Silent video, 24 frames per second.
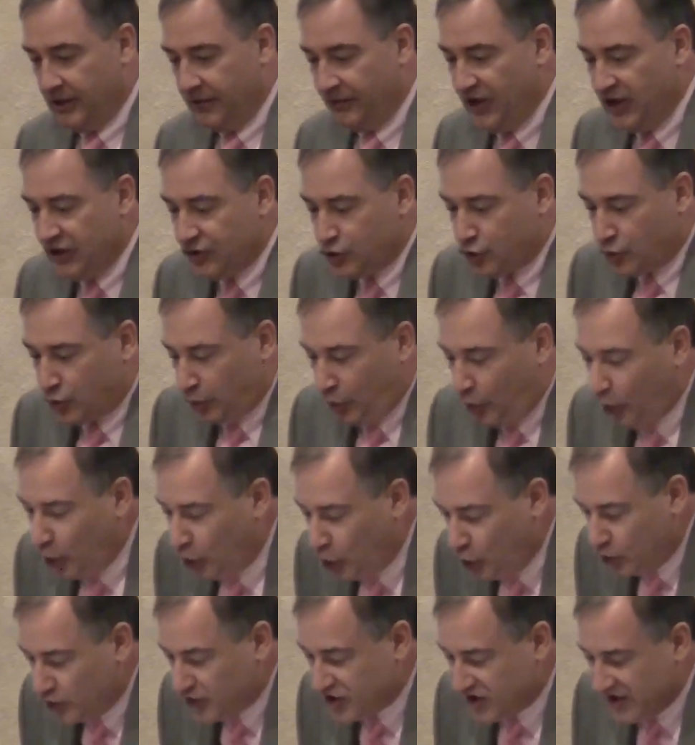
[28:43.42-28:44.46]
the
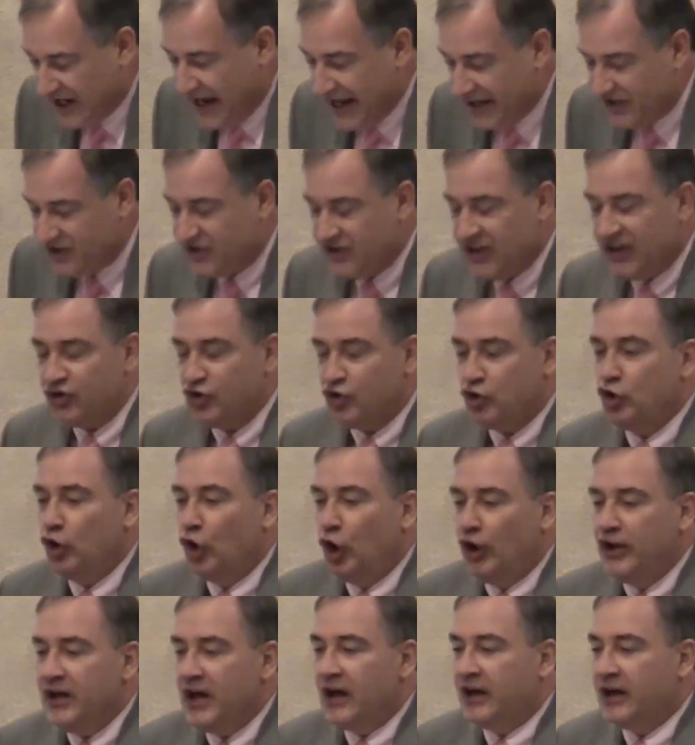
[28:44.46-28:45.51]
true sense that
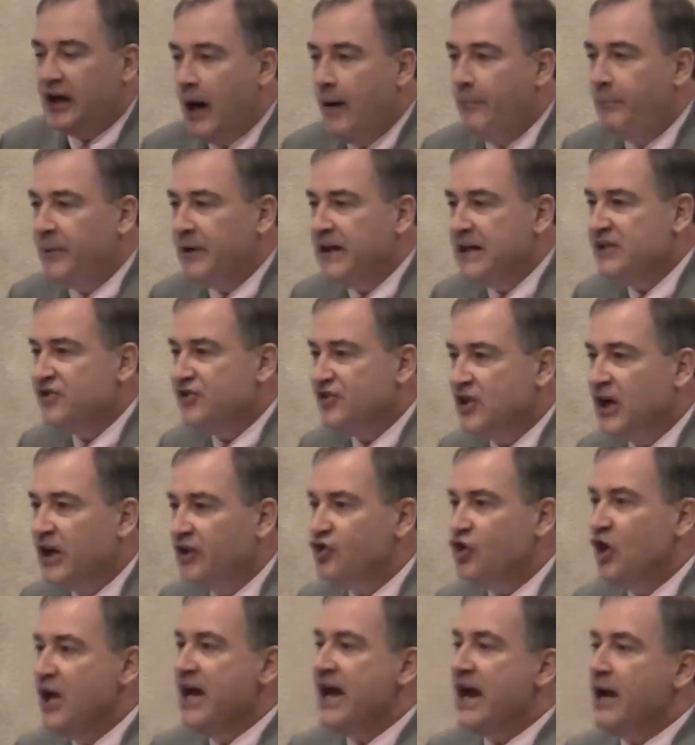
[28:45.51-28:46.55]
should accompany
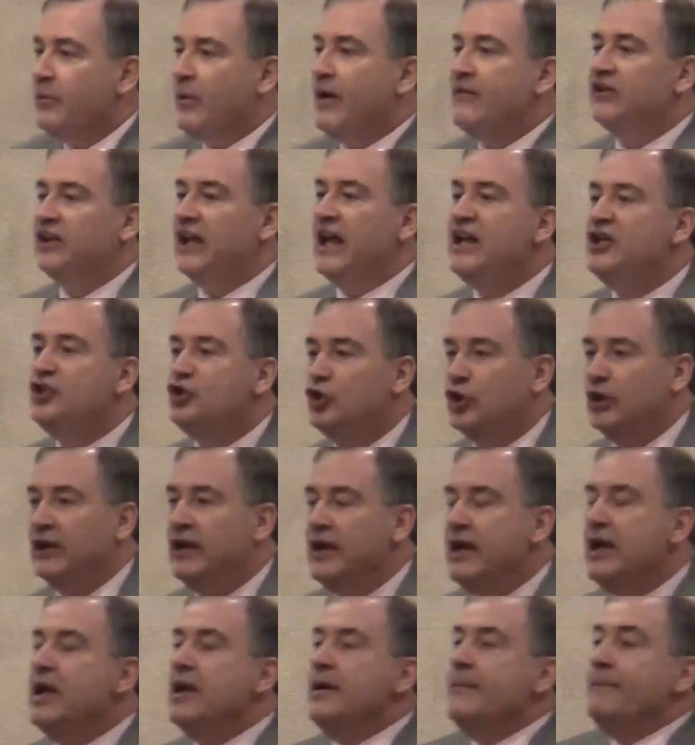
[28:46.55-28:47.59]
such a revelation.
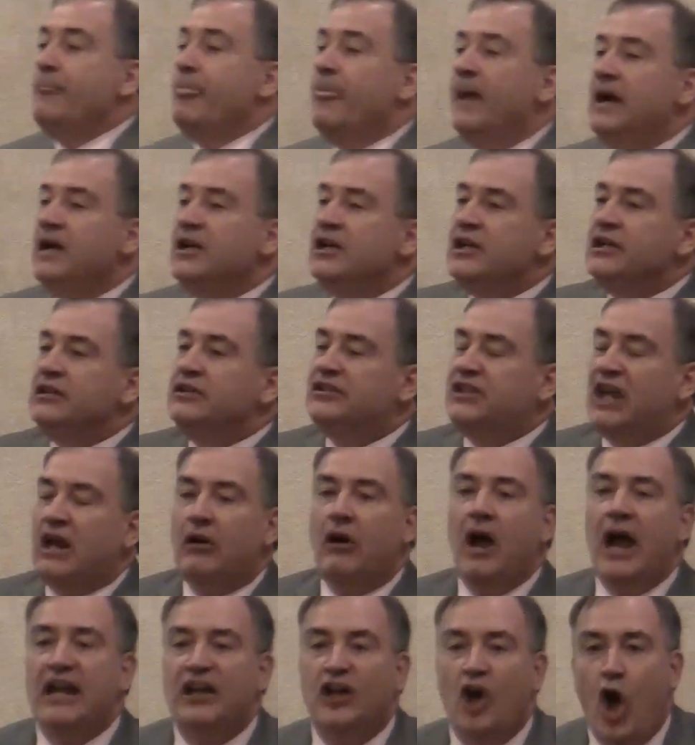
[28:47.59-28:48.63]

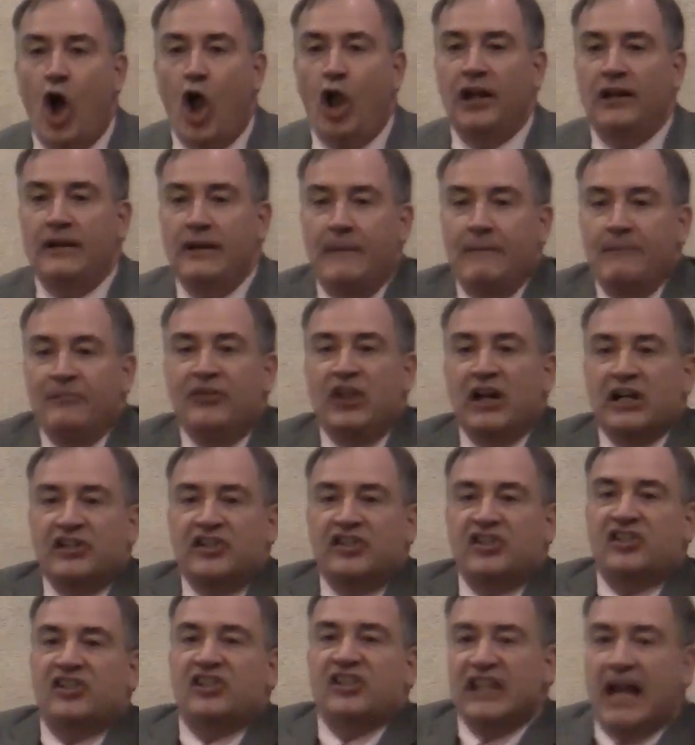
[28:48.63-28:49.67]
Dare I call it the
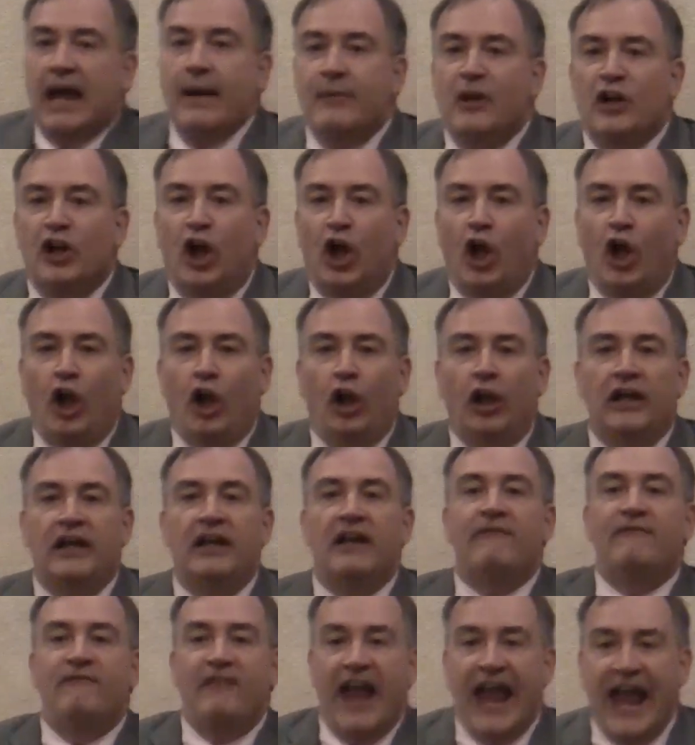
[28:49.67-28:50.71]
seminal
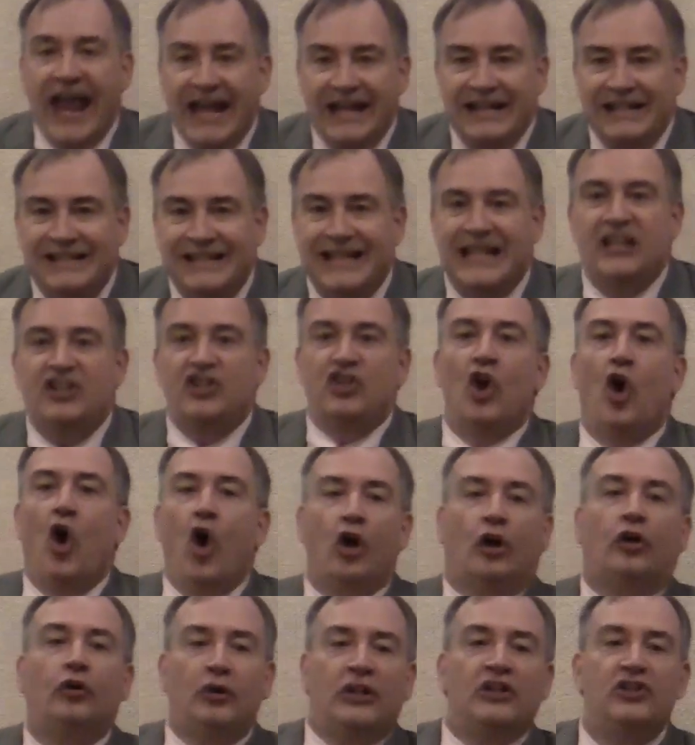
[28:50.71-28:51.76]
event in
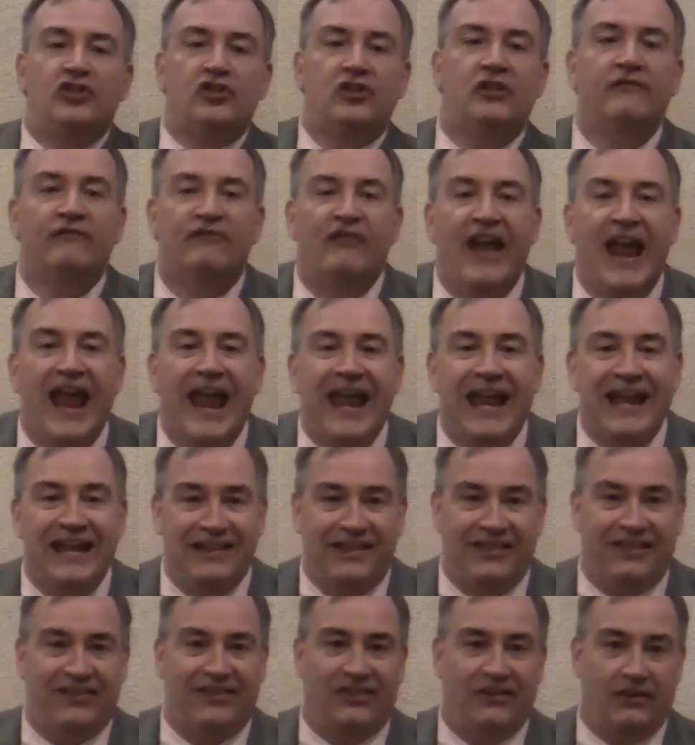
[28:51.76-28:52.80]
your Christian
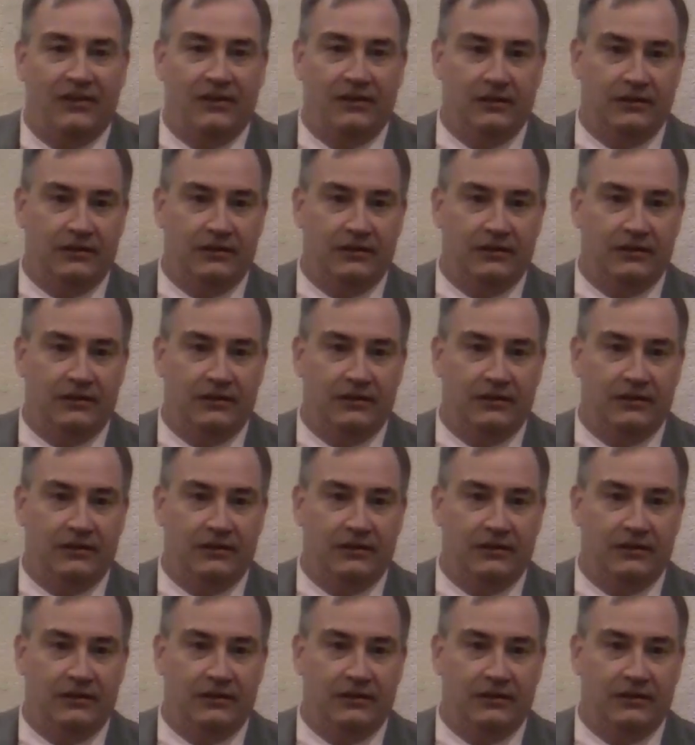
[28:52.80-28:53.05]
faith.